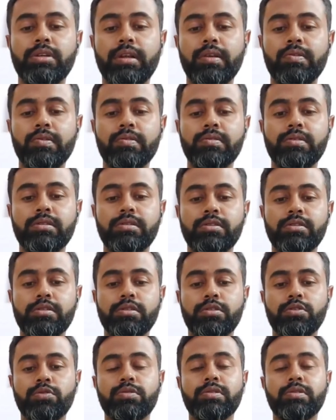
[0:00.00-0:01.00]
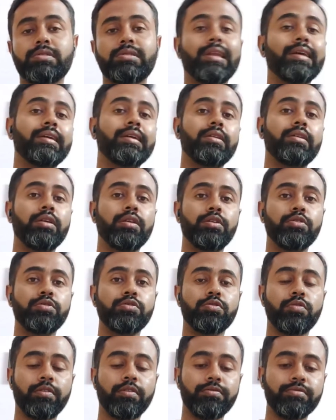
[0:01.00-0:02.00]
and research institutions like Indian
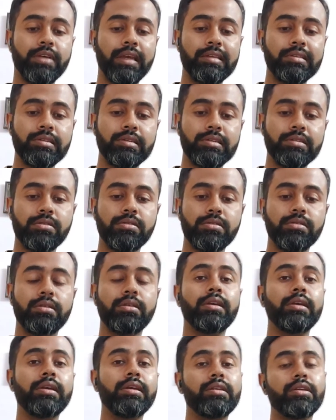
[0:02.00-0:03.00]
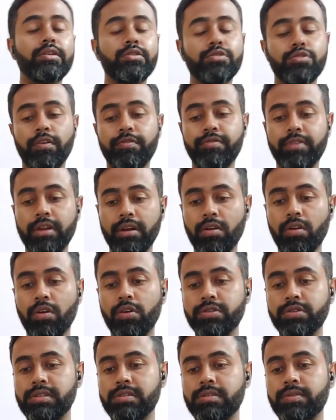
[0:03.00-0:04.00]
Institute of Sciences, Indian Institute of
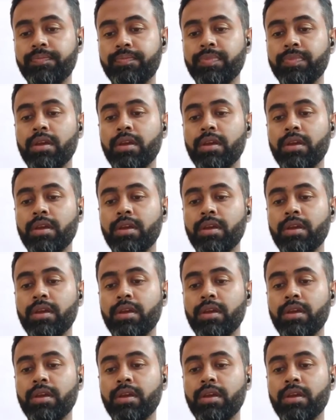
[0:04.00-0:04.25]
Technologies,